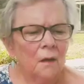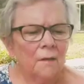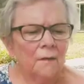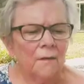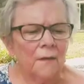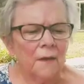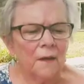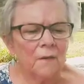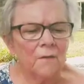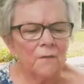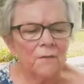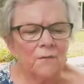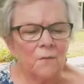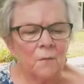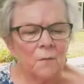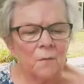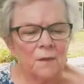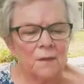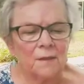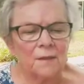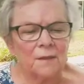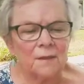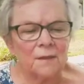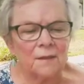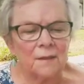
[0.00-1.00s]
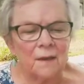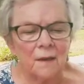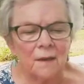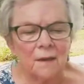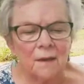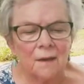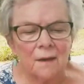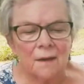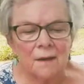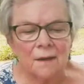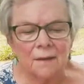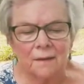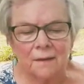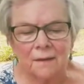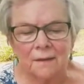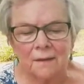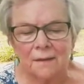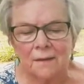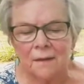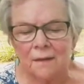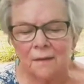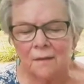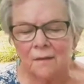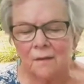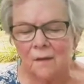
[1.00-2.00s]
Then from the side, a
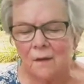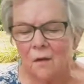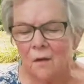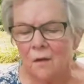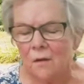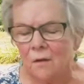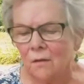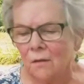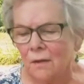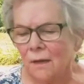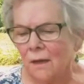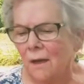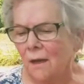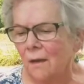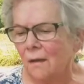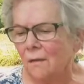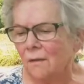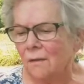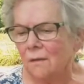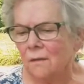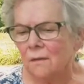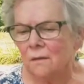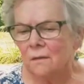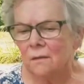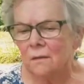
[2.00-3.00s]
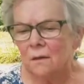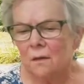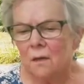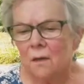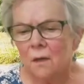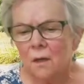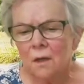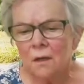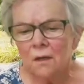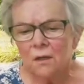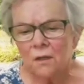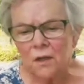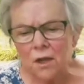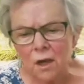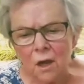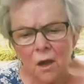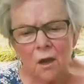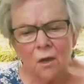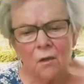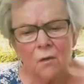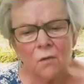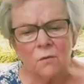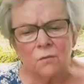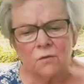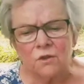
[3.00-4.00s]
kid called out,
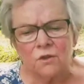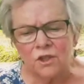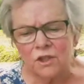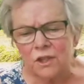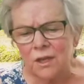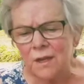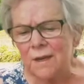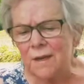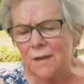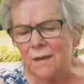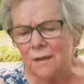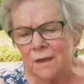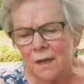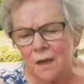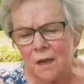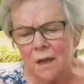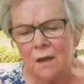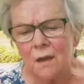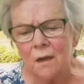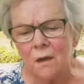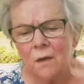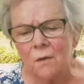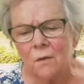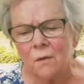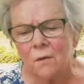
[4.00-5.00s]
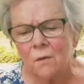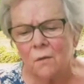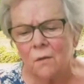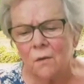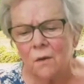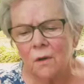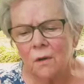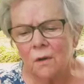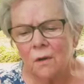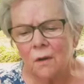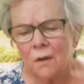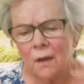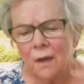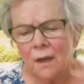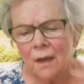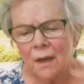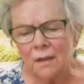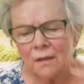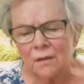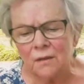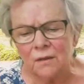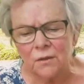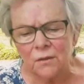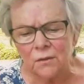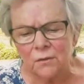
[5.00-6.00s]
"Go, Jean, go!"
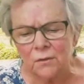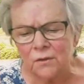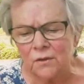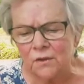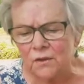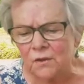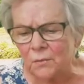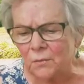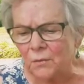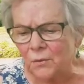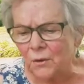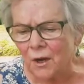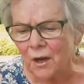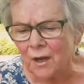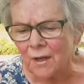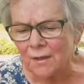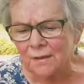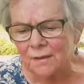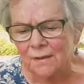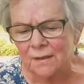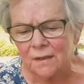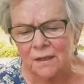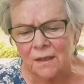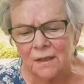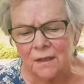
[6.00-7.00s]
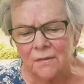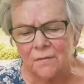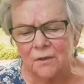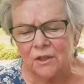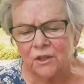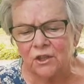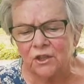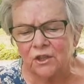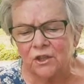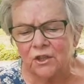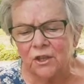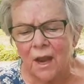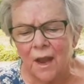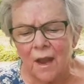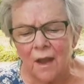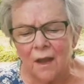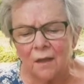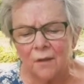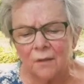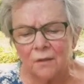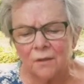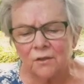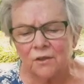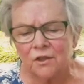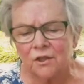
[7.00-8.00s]
And too surprised to even
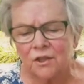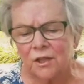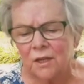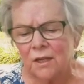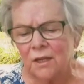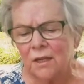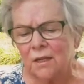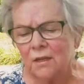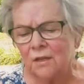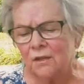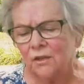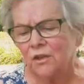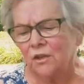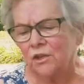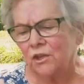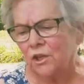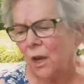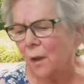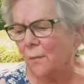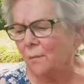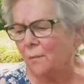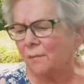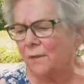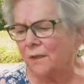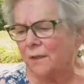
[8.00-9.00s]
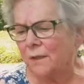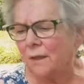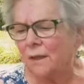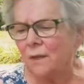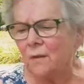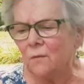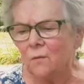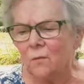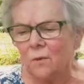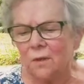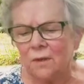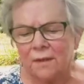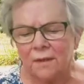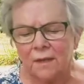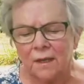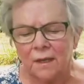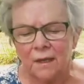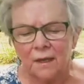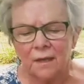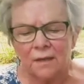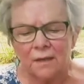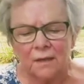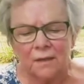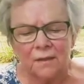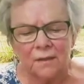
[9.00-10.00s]
shout, Jean jumped in with
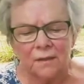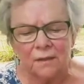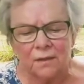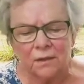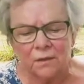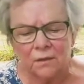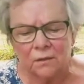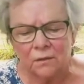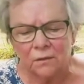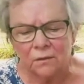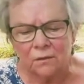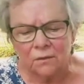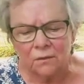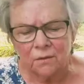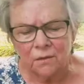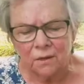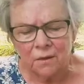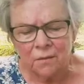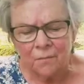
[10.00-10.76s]
Katie Sue.